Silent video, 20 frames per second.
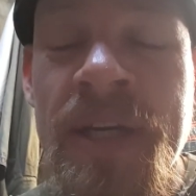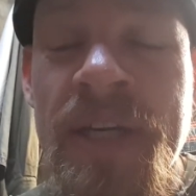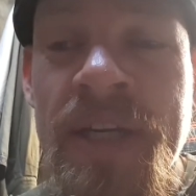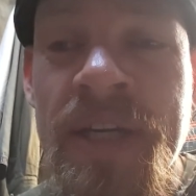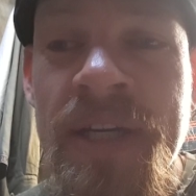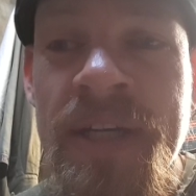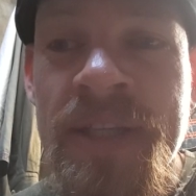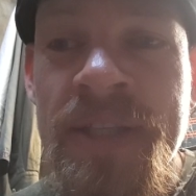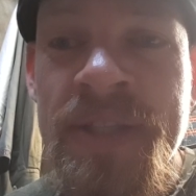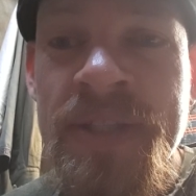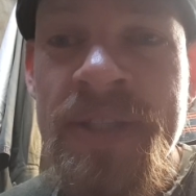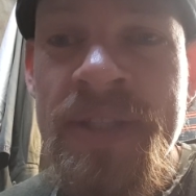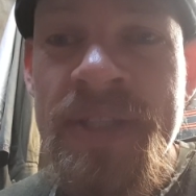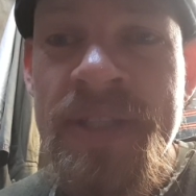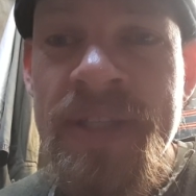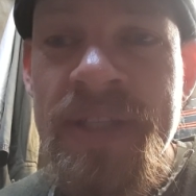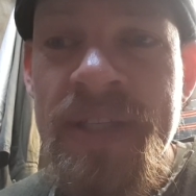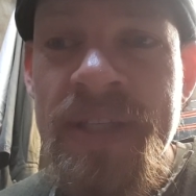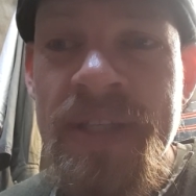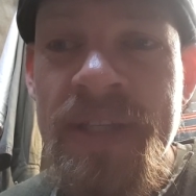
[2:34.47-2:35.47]
And
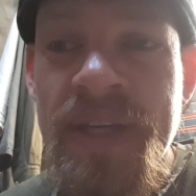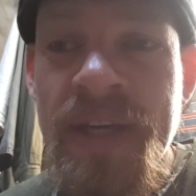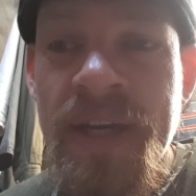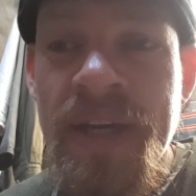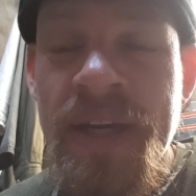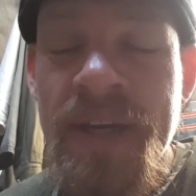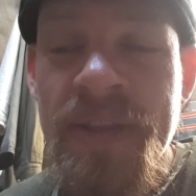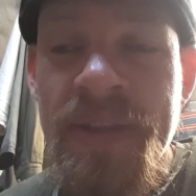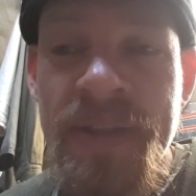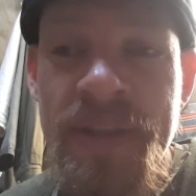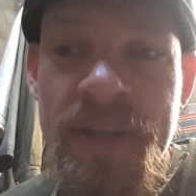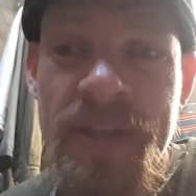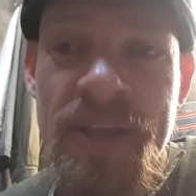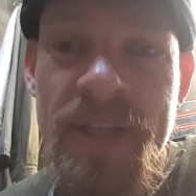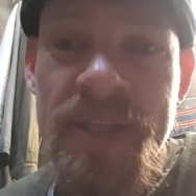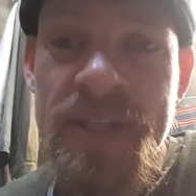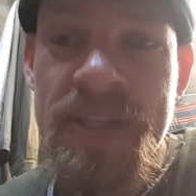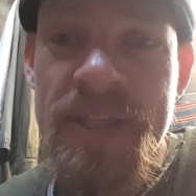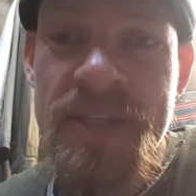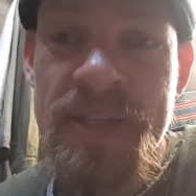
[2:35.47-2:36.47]
I think
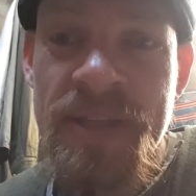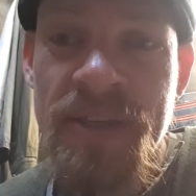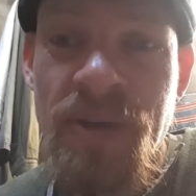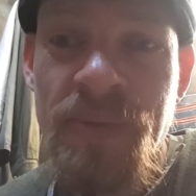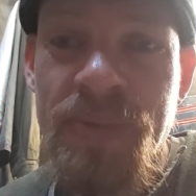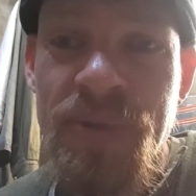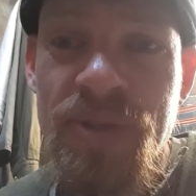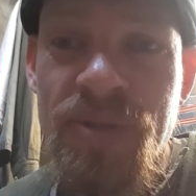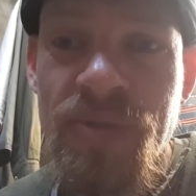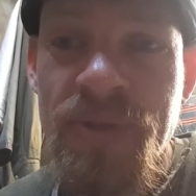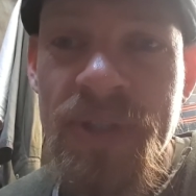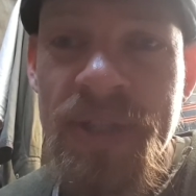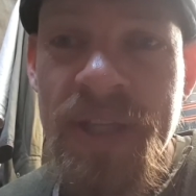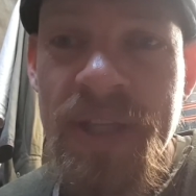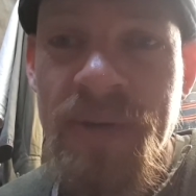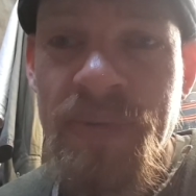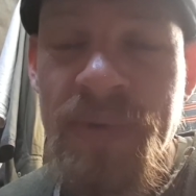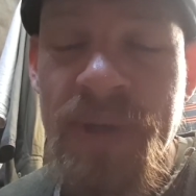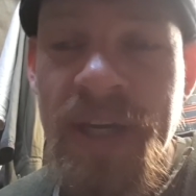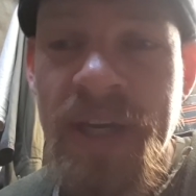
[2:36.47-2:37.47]
that is an opportunity
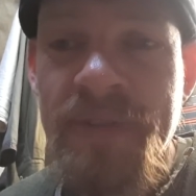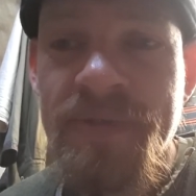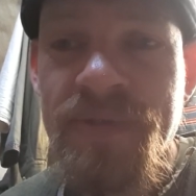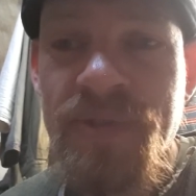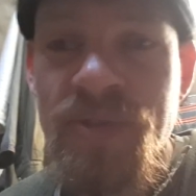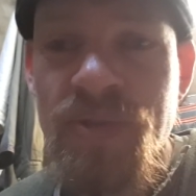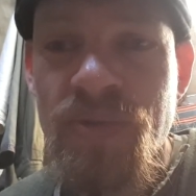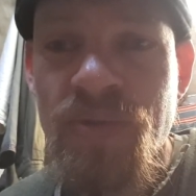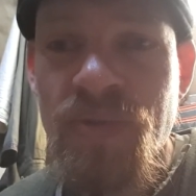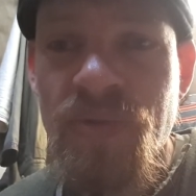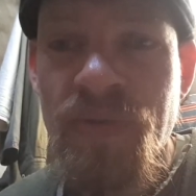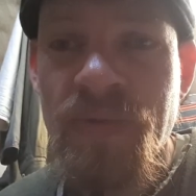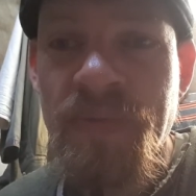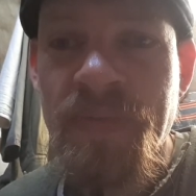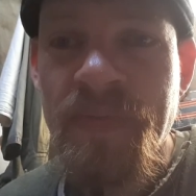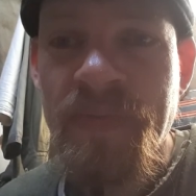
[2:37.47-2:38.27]
that we have to